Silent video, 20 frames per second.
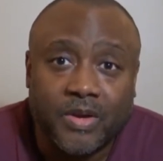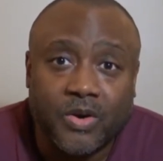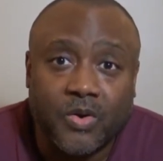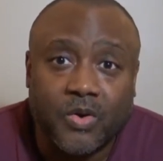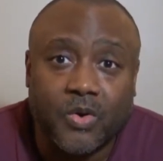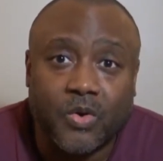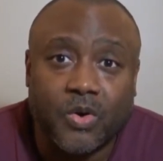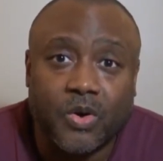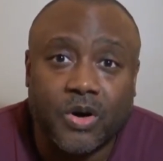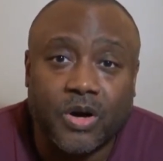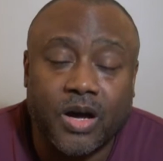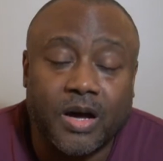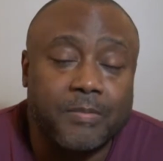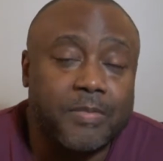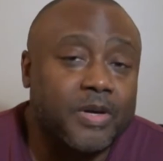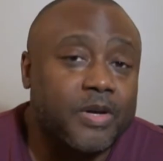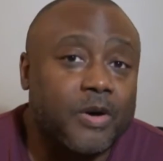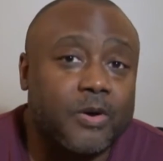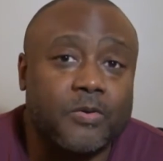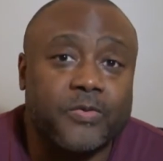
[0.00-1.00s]
Or I'm
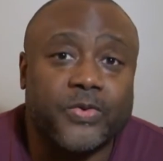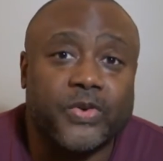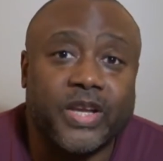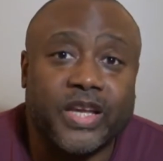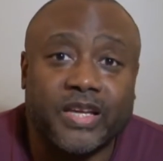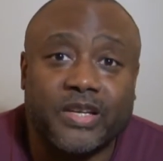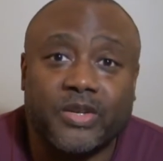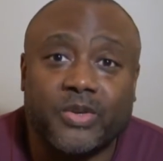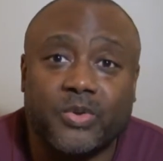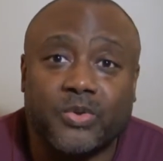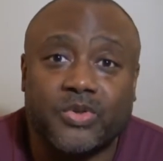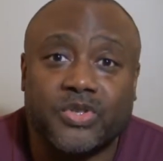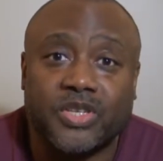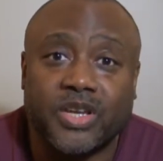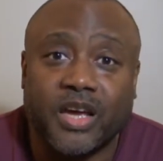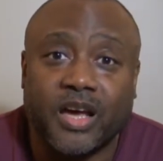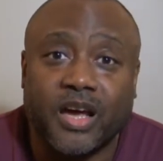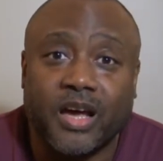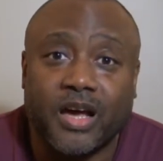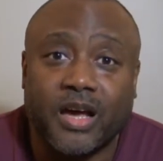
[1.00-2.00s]
going to go for that new
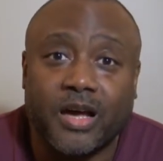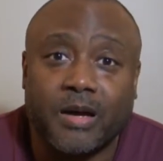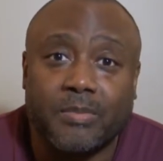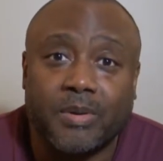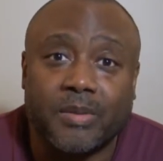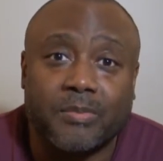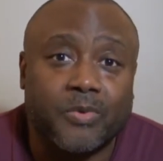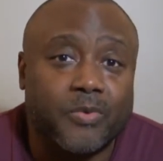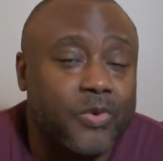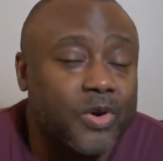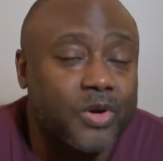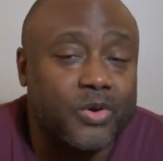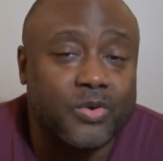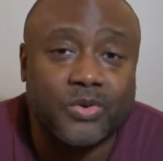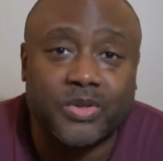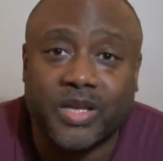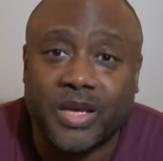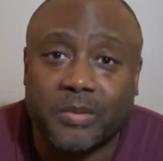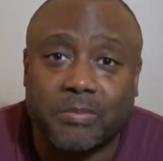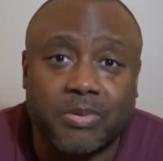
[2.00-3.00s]
job. I'm going to work
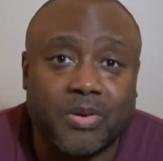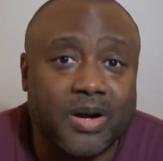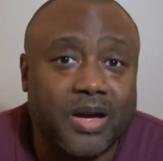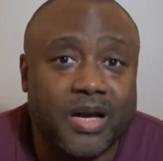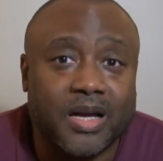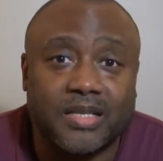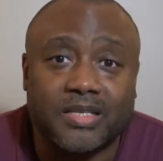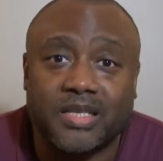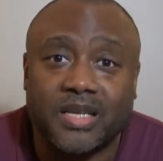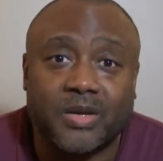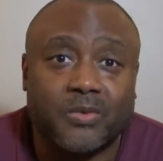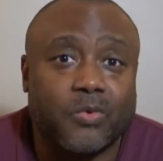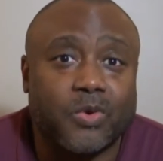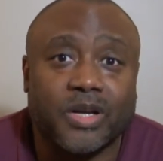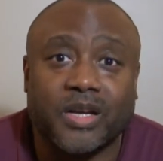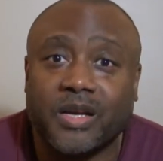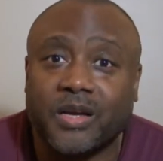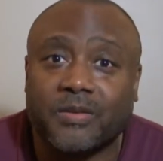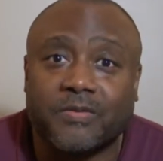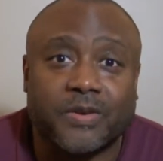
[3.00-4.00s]
on that project,
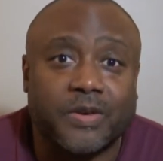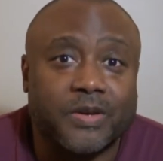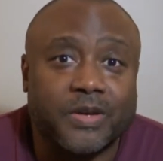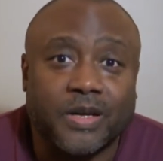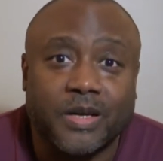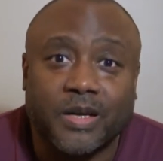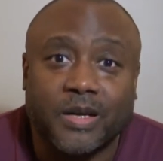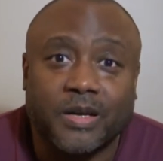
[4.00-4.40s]
whatever.